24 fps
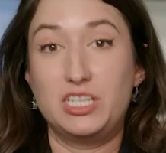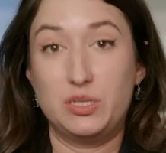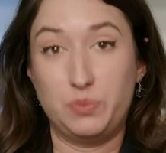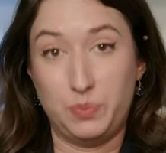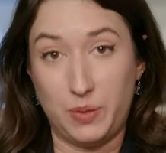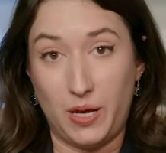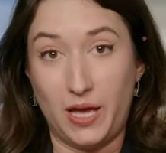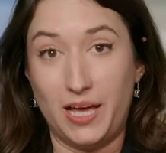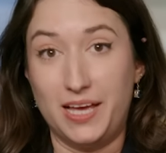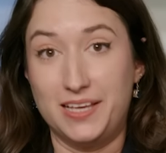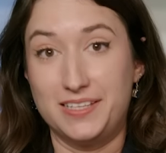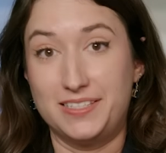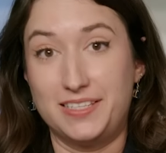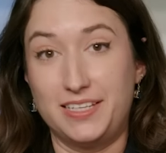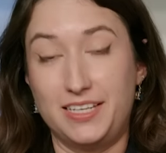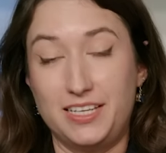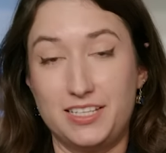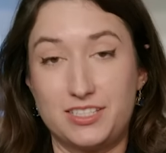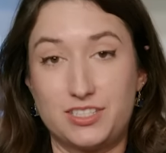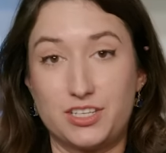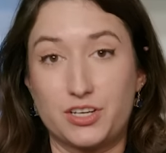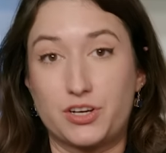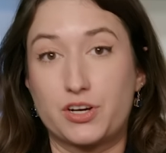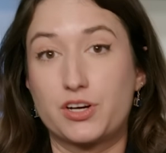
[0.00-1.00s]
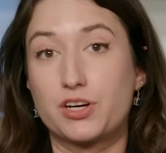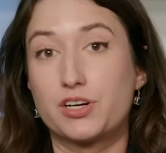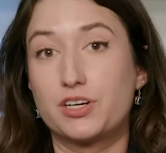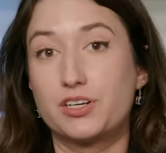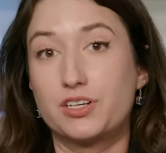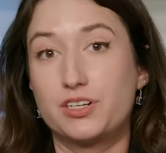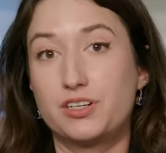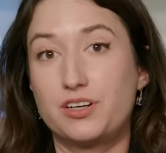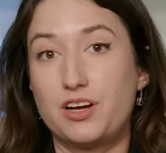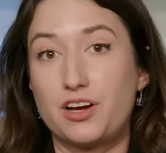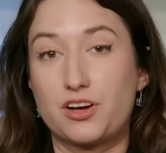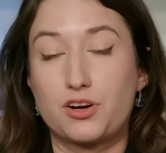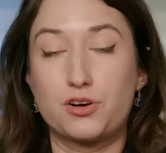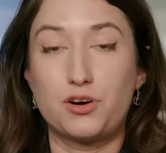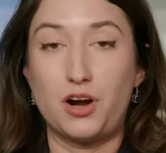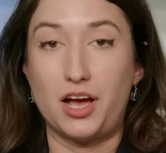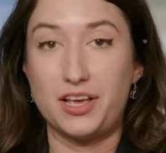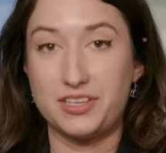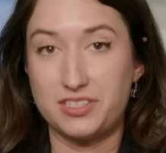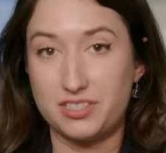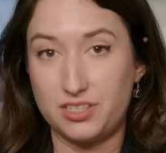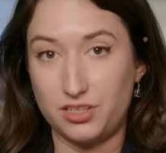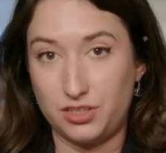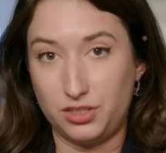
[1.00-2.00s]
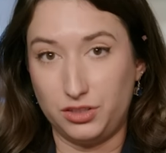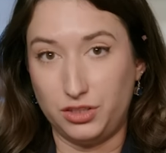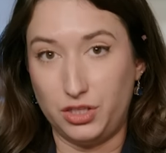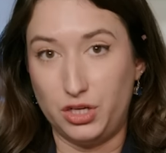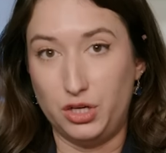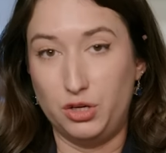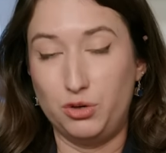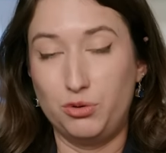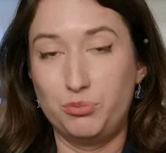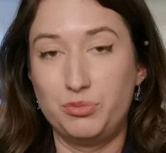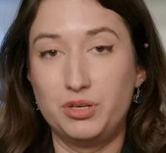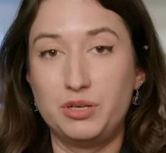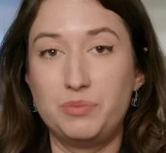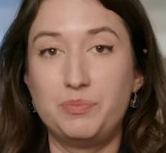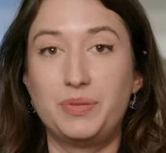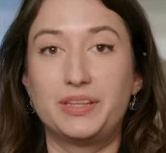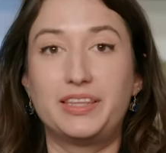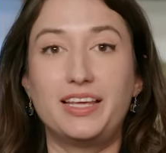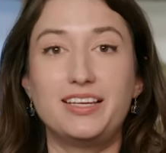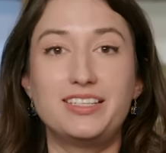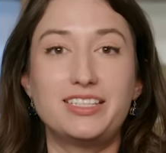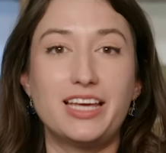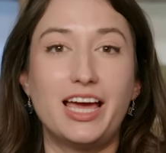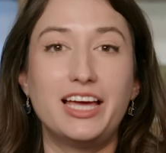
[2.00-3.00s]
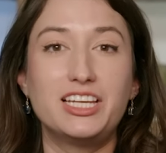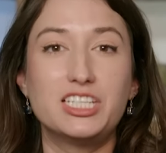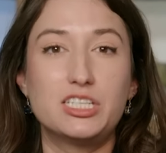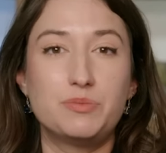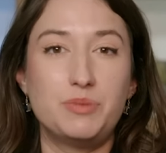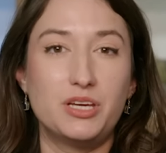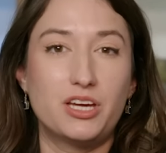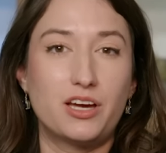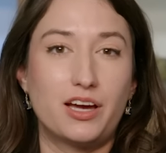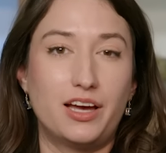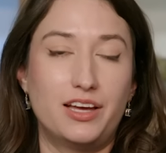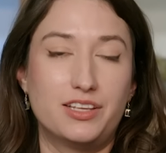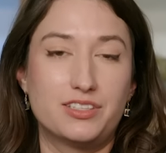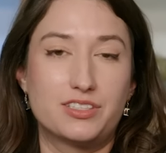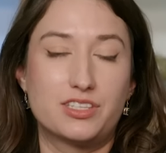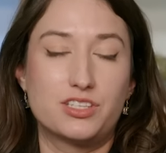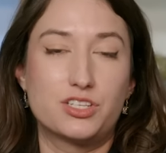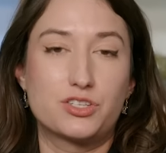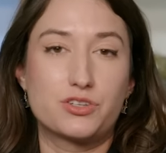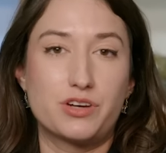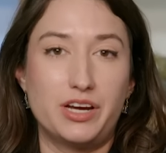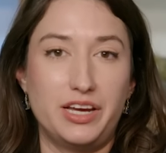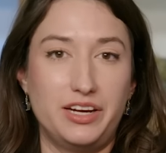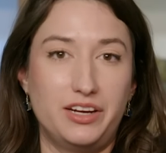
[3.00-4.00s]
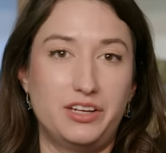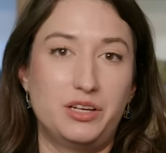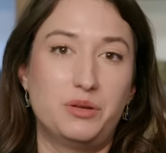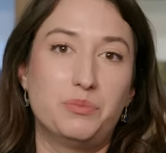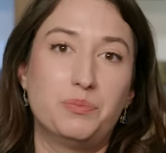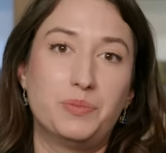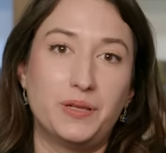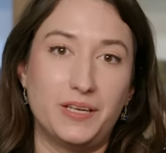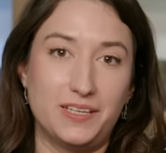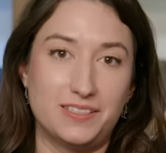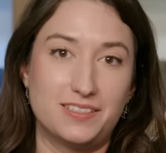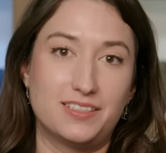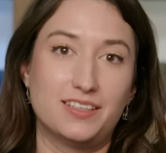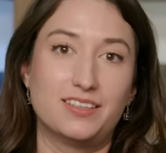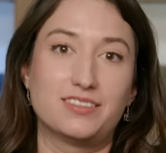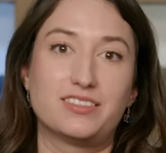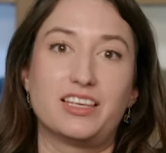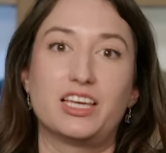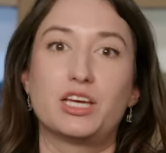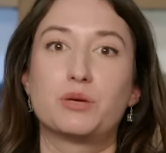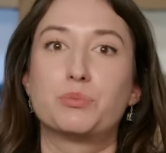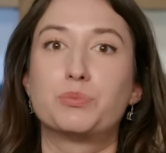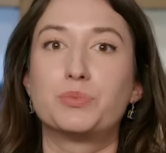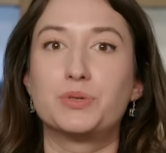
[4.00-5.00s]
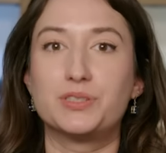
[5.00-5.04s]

deposits occur across the globe, but they tend to be concentrated in places like